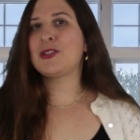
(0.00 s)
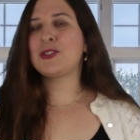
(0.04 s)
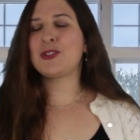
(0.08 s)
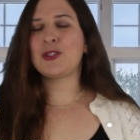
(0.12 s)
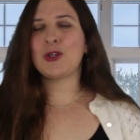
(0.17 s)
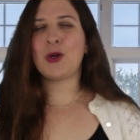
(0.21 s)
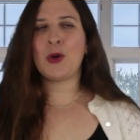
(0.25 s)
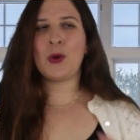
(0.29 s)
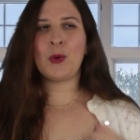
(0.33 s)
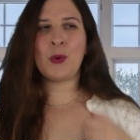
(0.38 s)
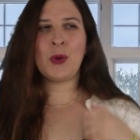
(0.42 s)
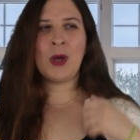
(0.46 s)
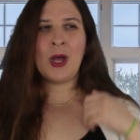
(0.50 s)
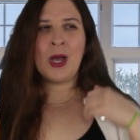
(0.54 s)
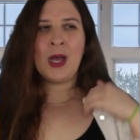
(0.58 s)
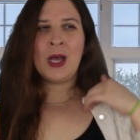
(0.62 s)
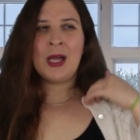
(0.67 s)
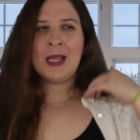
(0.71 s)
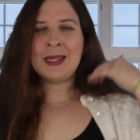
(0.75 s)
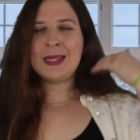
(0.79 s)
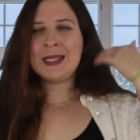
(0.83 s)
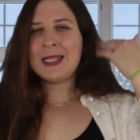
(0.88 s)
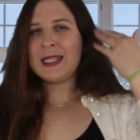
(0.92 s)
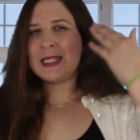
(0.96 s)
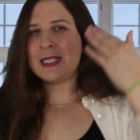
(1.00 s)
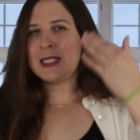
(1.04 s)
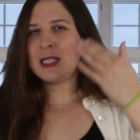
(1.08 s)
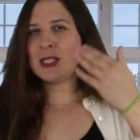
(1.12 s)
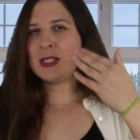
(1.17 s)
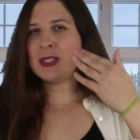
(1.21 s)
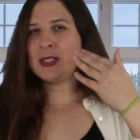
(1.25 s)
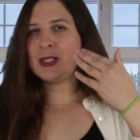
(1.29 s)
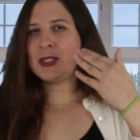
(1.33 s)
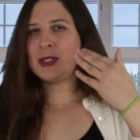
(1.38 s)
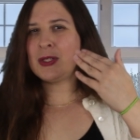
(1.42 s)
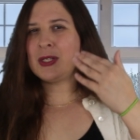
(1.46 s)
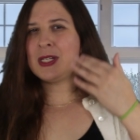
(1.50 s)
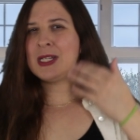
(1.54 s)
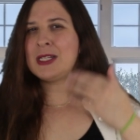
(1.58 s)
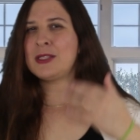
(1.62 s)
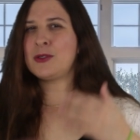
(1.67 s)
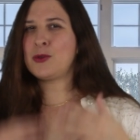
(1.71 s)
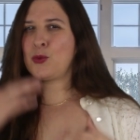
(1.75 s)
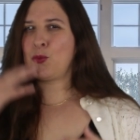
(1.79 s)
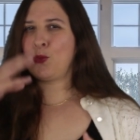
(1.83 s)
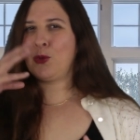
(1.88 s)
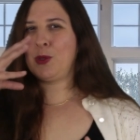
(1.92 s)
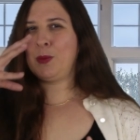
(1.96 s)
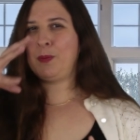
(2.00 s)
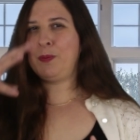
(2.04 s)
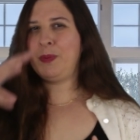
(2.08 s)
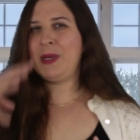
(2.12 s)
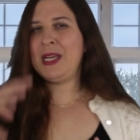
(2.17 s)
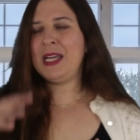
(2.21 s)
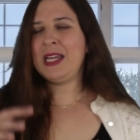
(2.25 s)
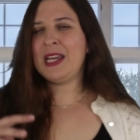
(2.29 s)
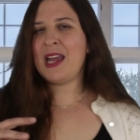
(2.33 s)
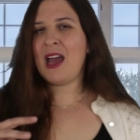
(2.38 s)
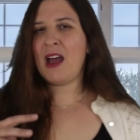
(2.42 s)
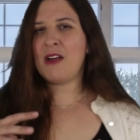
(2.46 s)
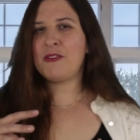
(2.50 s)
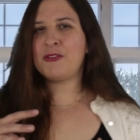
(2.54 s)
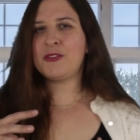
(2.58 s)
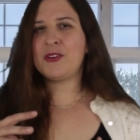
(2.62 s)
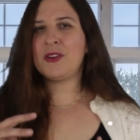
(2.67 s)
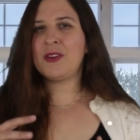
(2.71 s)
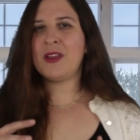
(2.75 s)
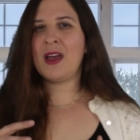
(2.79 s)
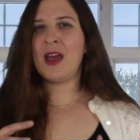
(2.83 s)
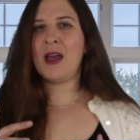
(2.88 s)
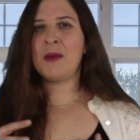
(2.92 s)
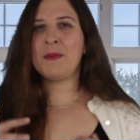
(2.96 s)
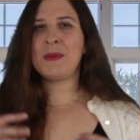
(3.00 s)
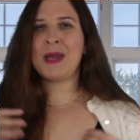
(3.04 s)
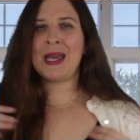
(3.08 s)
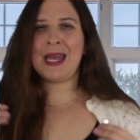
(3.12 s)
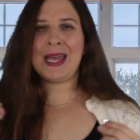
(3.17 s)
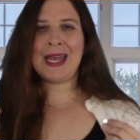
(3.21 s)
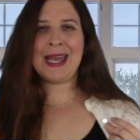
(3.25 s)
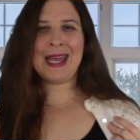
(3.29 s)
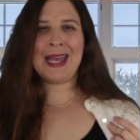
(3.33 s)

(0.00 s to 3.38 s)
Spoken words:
So listen to it, repeat after them,